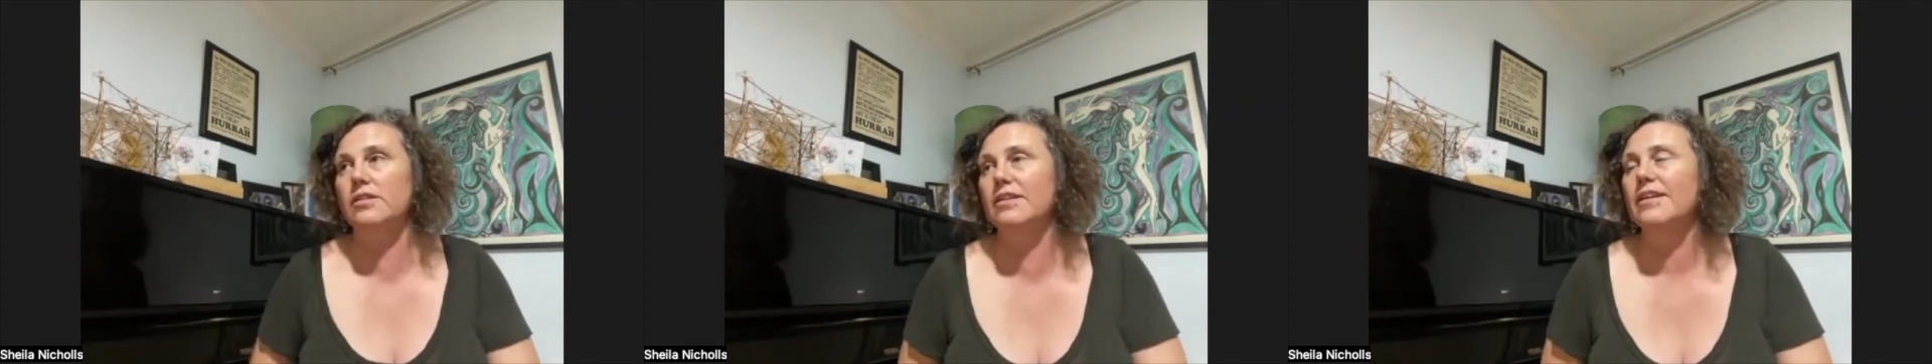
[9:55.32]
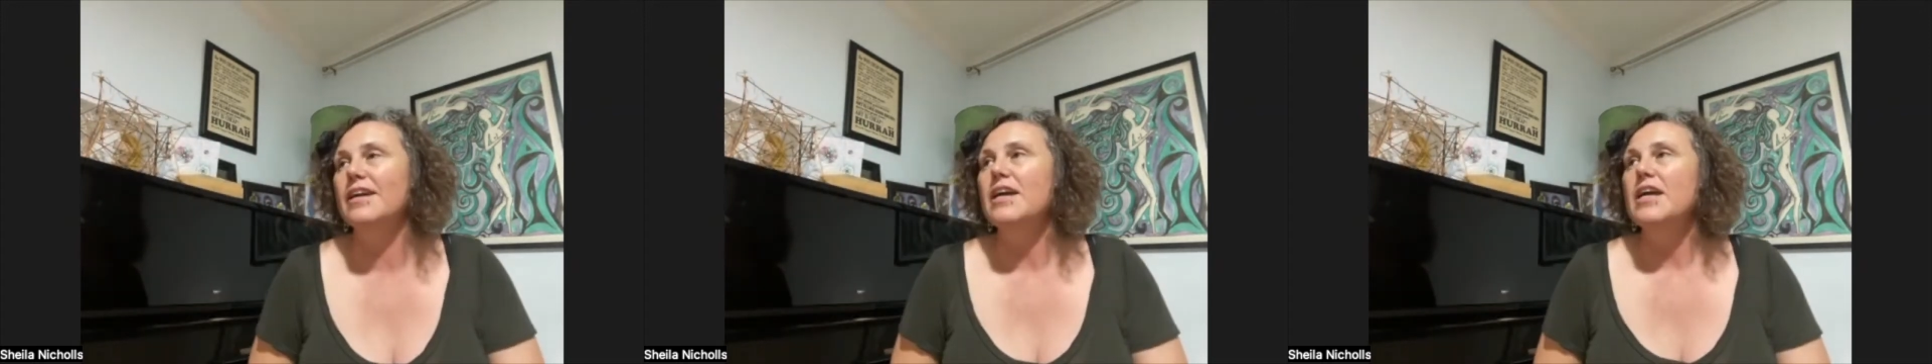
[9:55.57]
a,
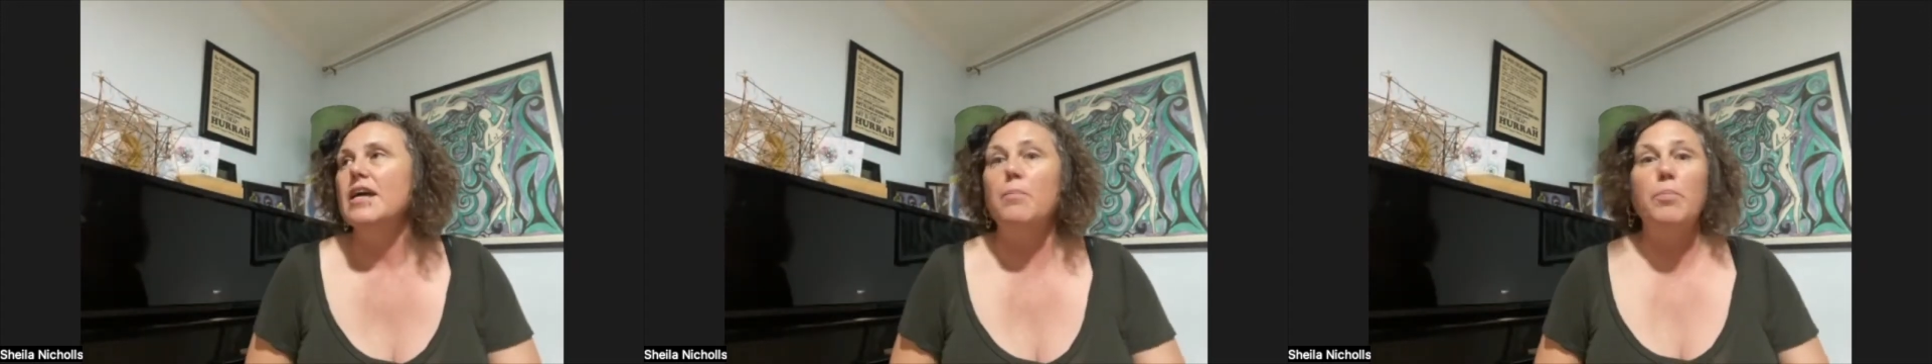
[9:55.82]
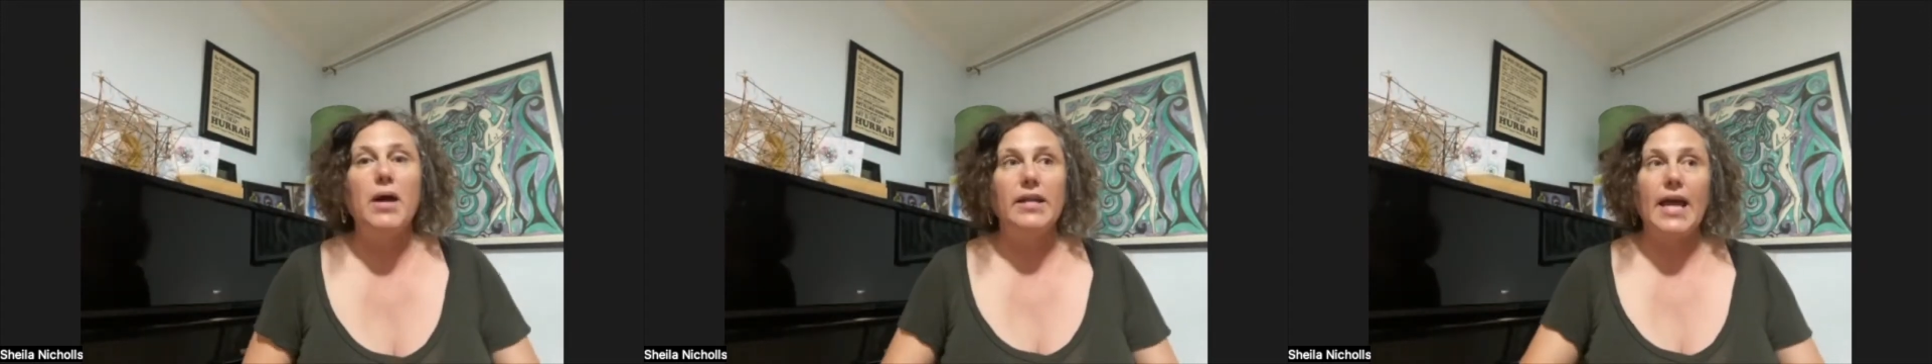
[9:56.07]

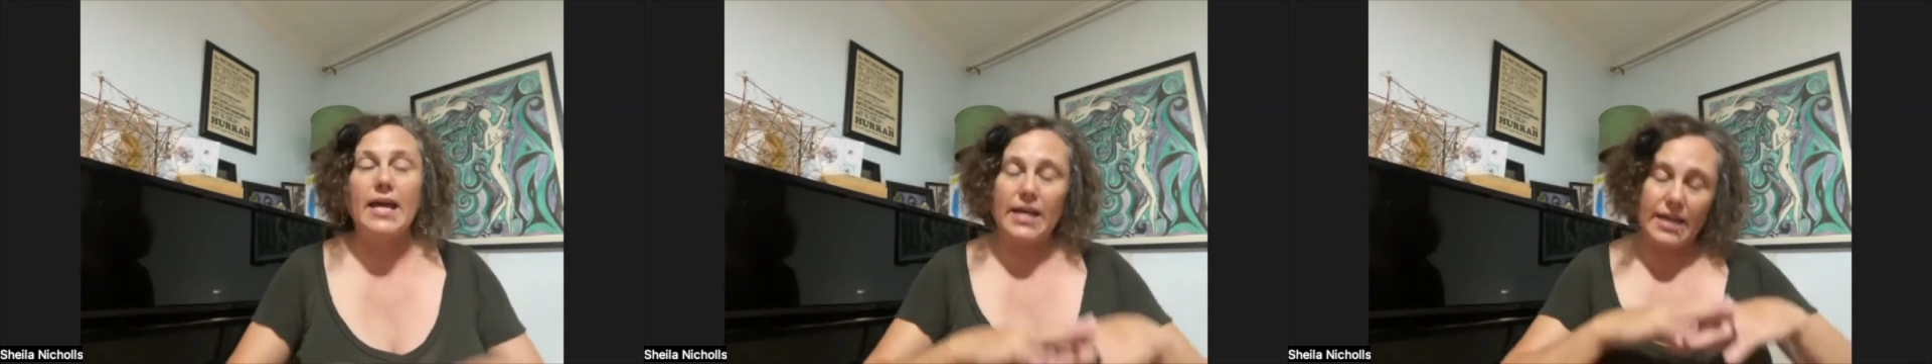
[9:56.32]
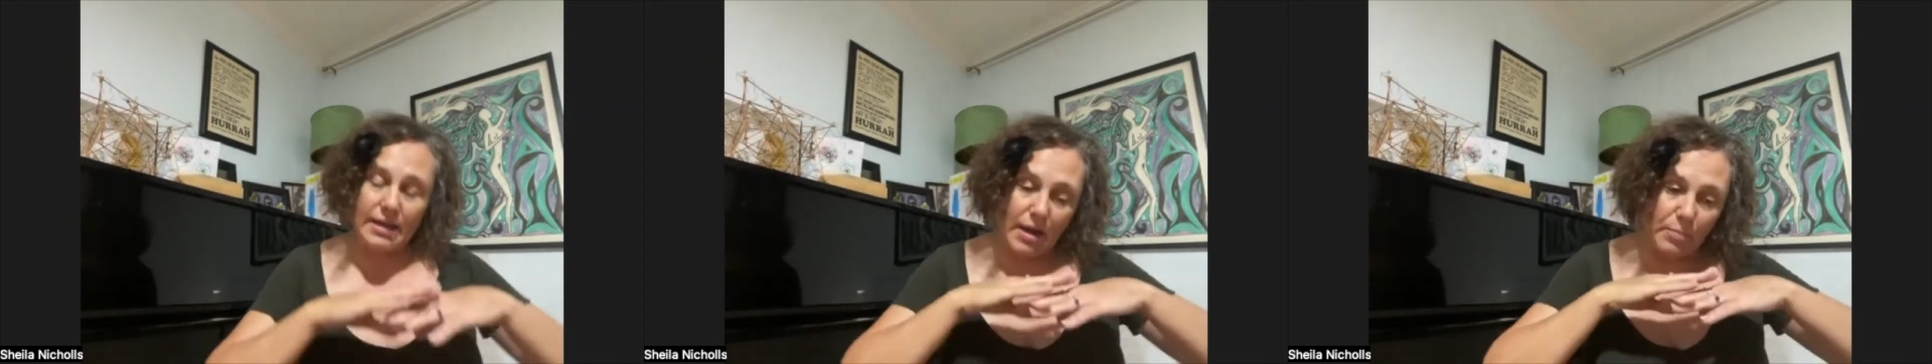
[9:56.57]

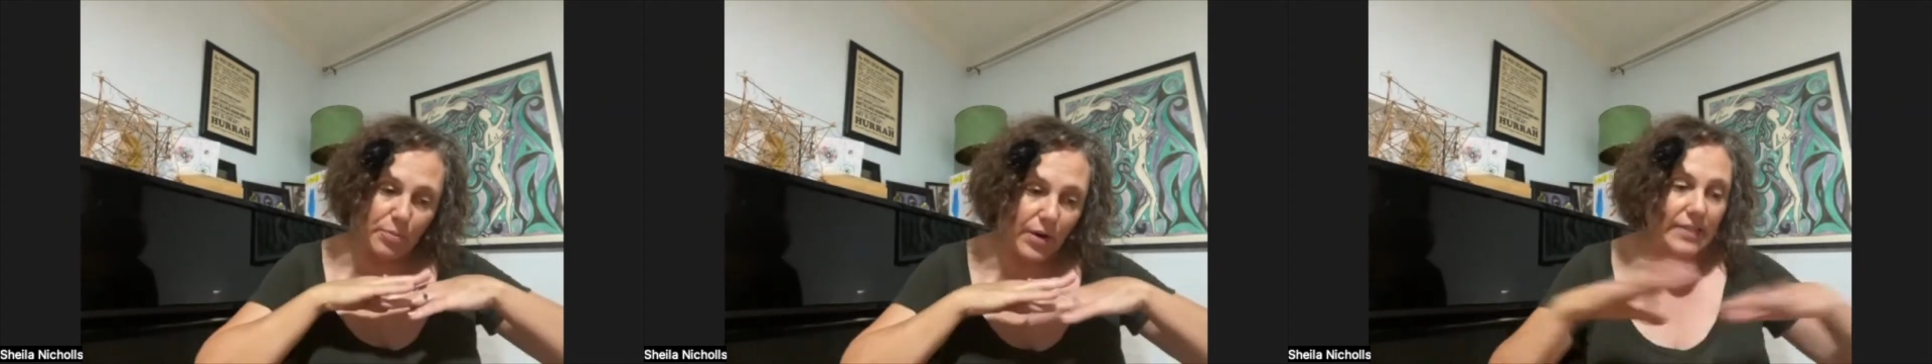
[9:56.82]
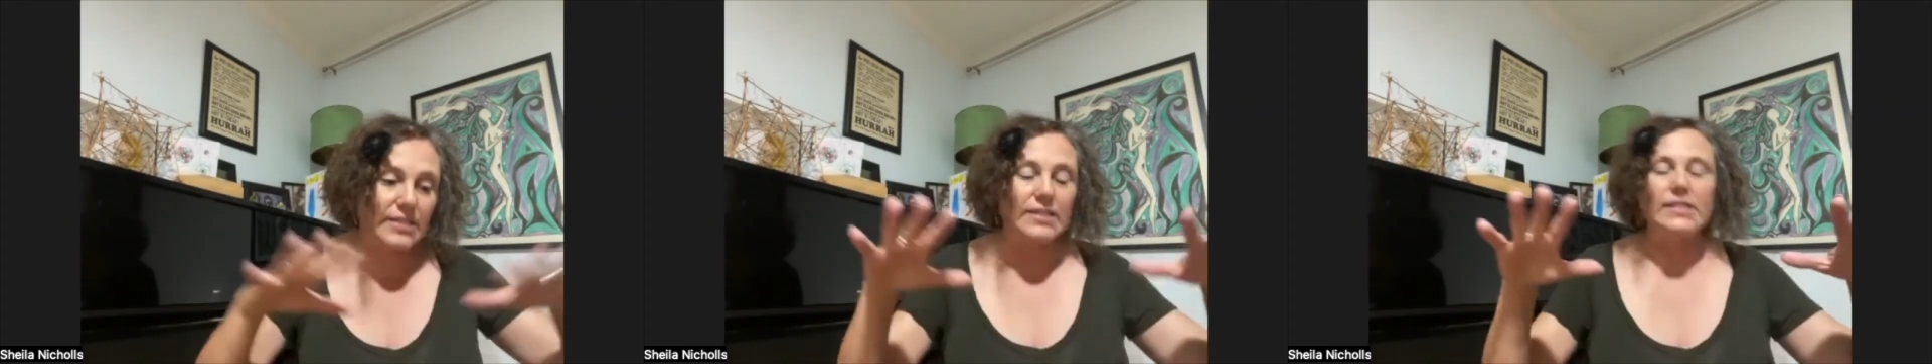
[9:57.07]
a, a,
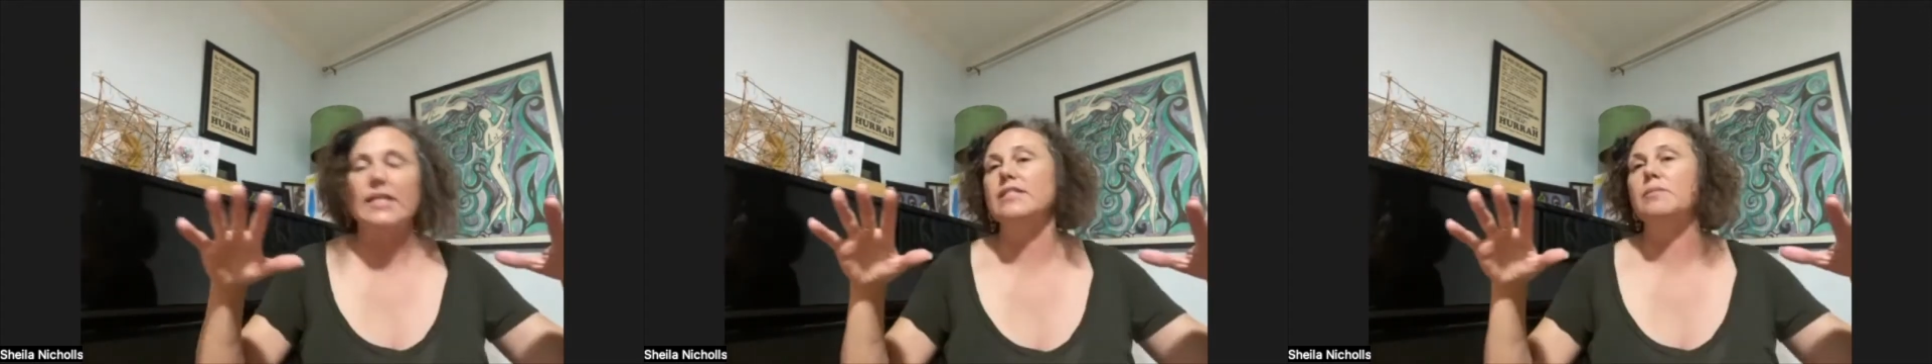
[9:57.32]
presence as